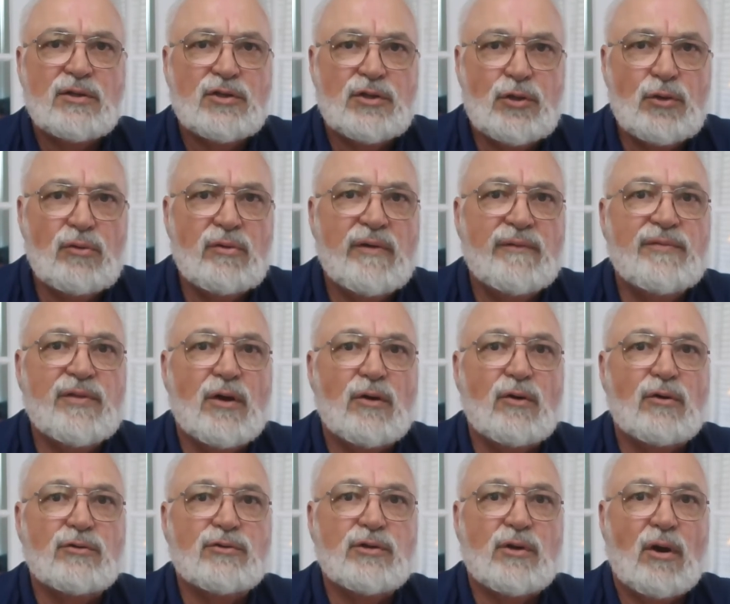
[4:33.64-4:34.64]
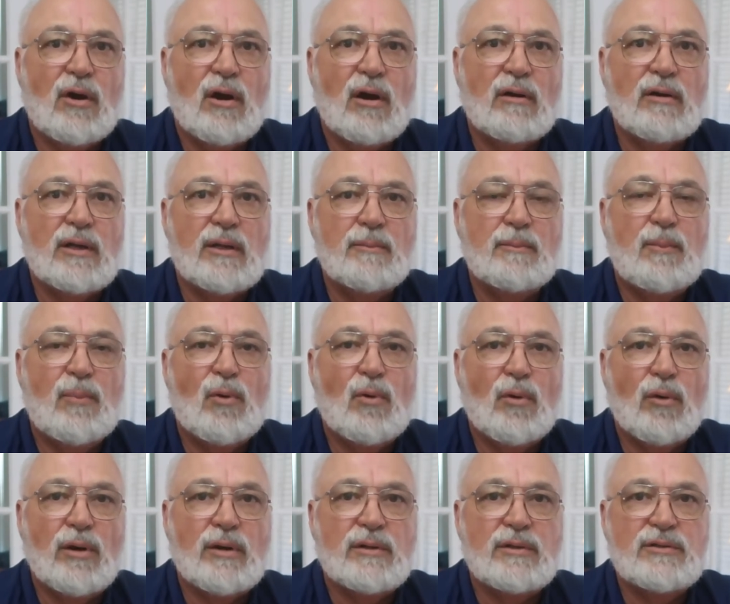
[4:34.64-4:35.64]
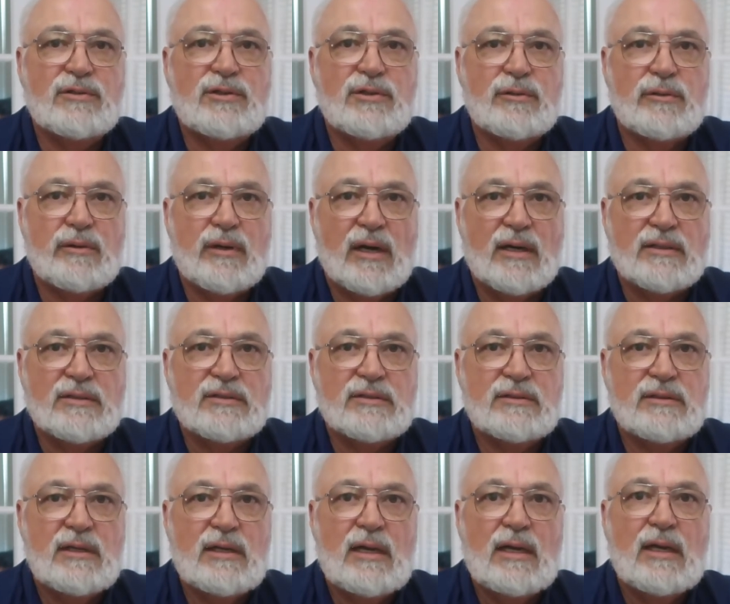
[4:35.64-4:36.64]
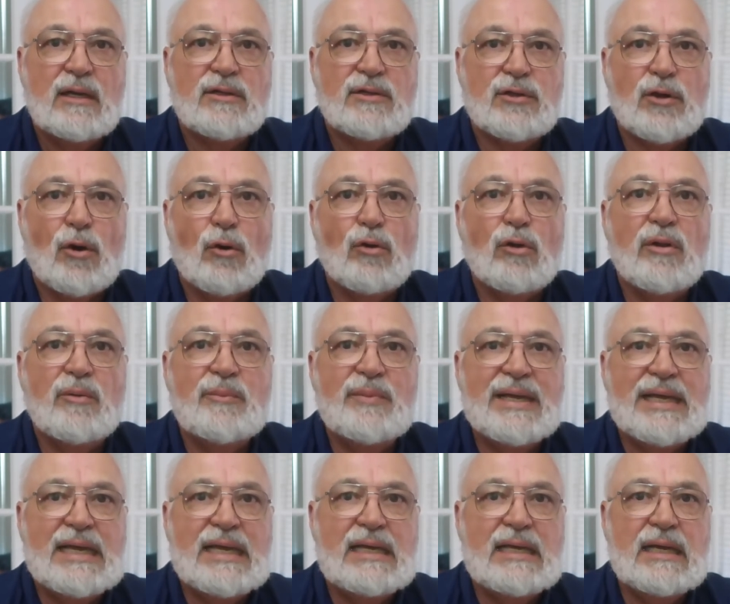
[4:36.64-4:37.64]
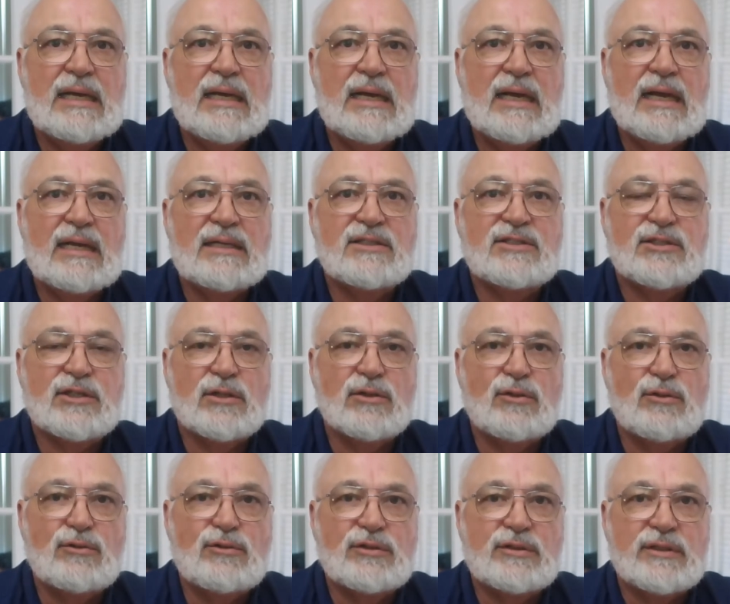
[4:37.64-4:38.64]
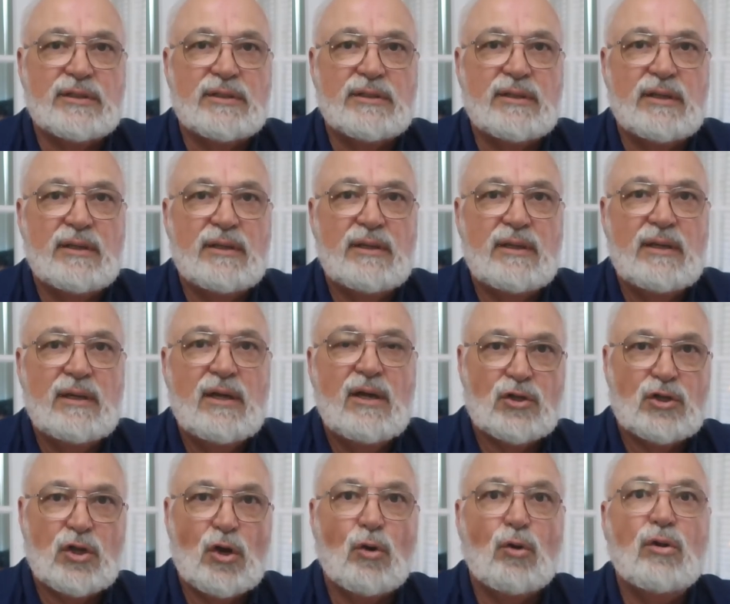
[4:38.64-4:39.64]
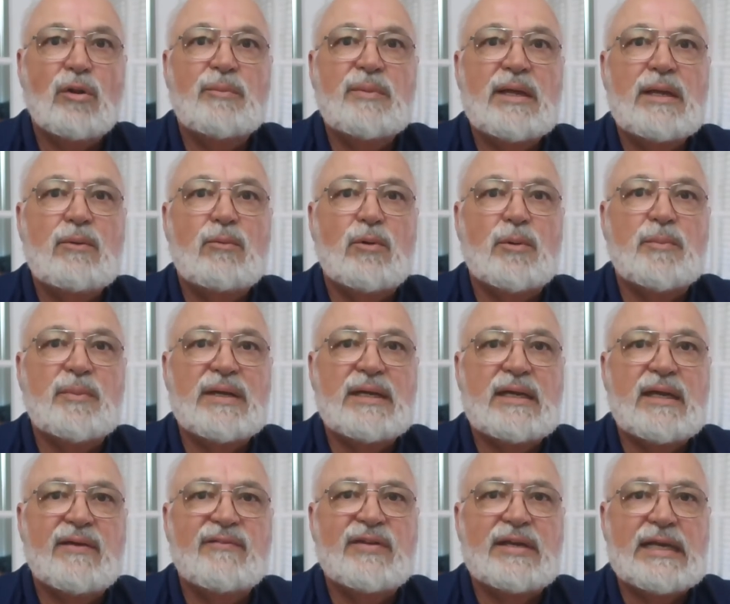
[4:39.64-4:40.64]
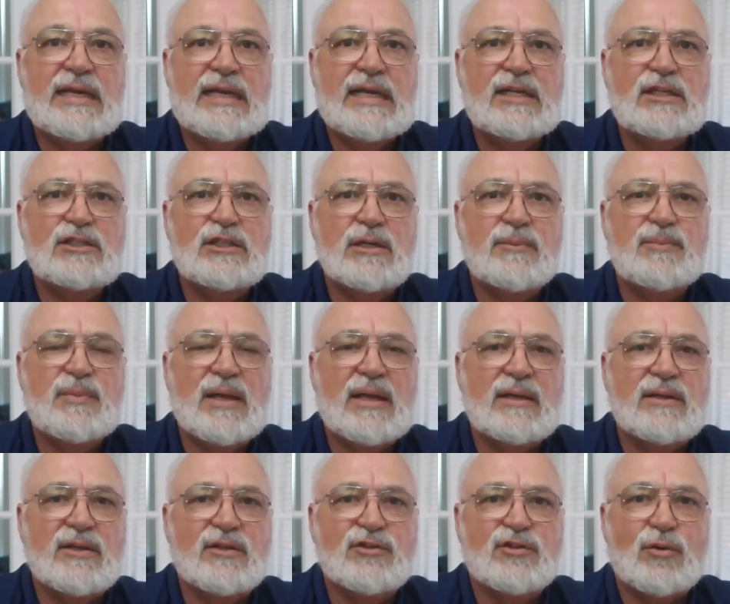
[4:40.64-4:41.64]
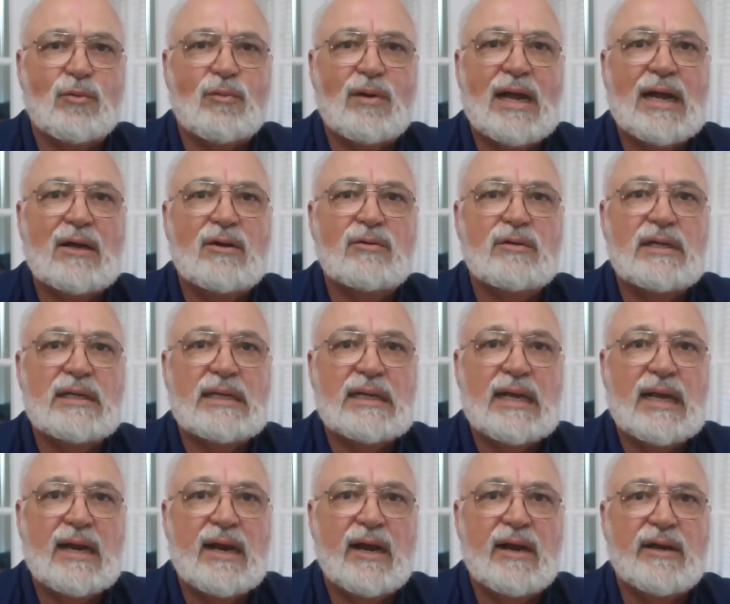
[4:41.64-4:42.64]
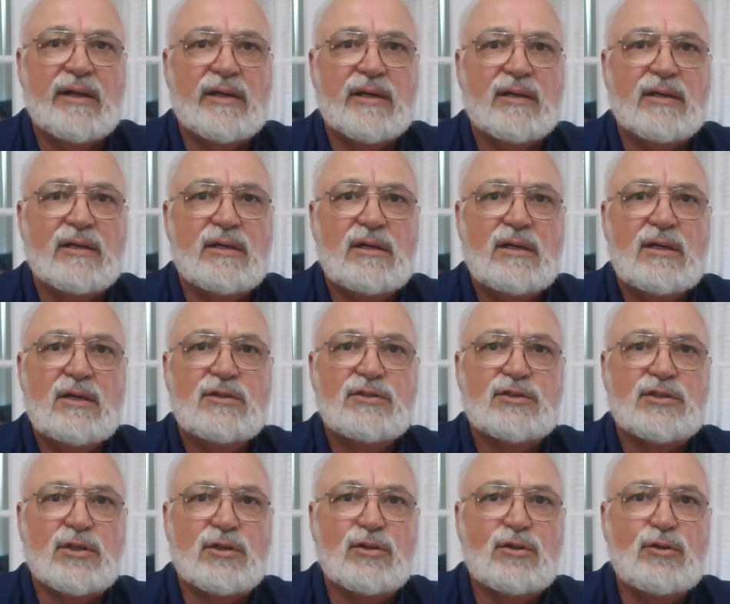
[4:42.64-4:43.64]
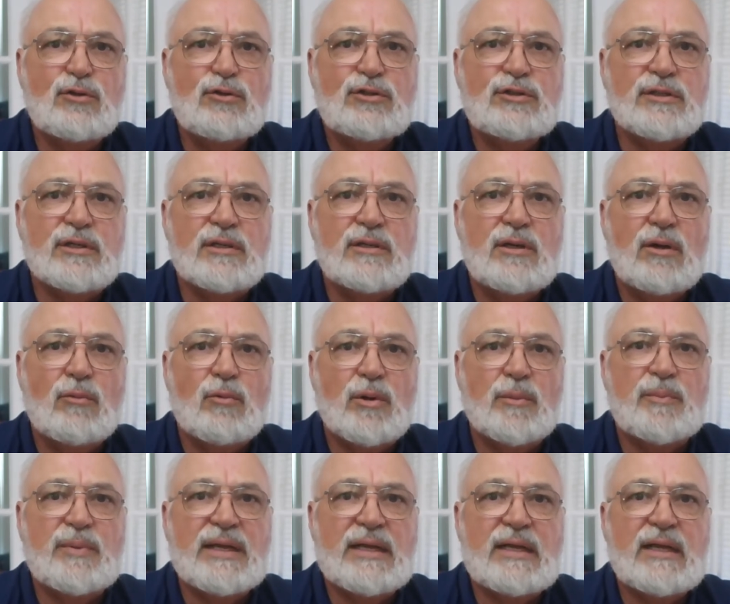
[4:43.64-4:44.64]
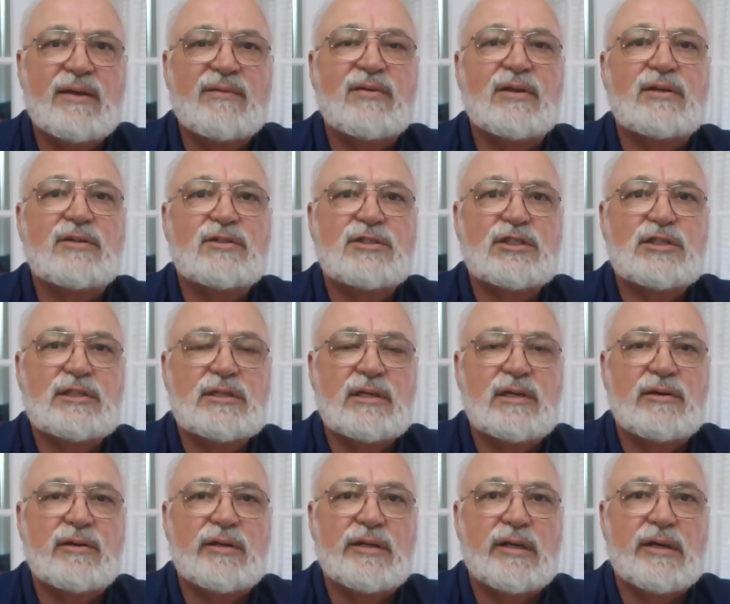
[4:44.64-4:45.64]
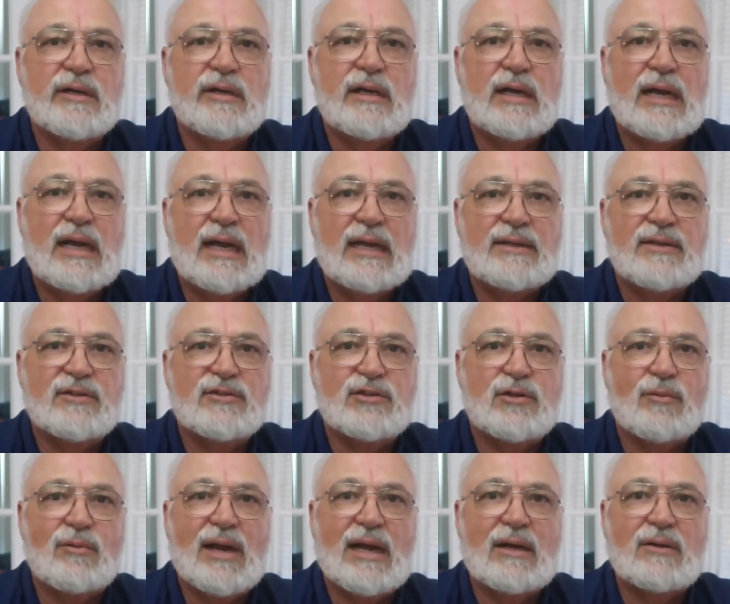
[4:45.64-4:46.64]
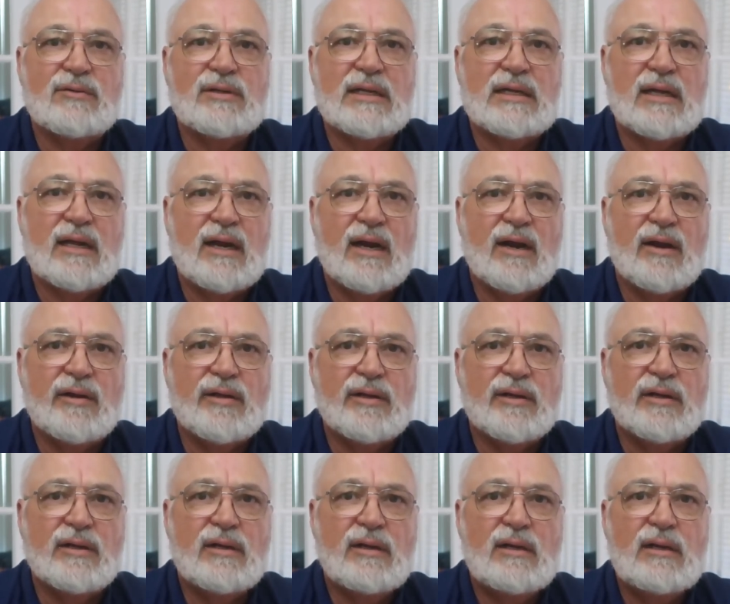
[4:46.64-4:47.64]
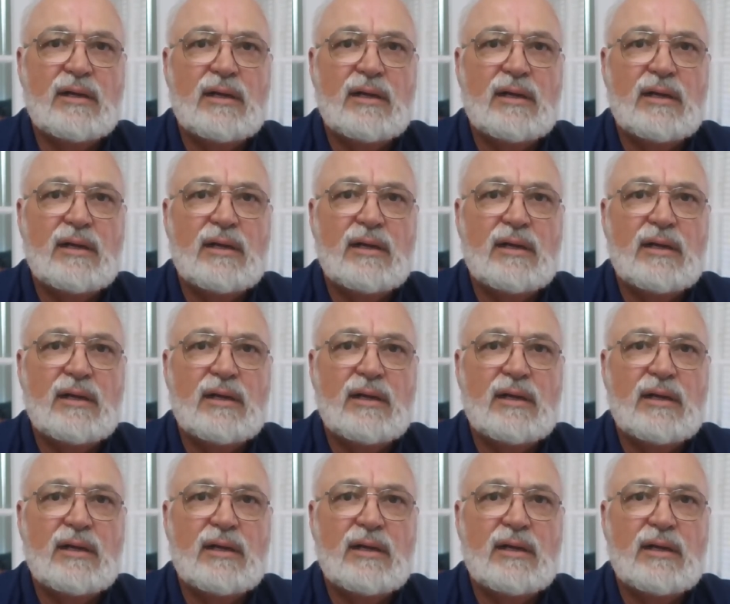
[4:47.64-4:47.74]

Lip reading: Two of those are important to us, Ptolemy and Seleucid. Ptolemy would be given Egypt and the surrounding area. Seleucid would be given Syria and the surrounding area.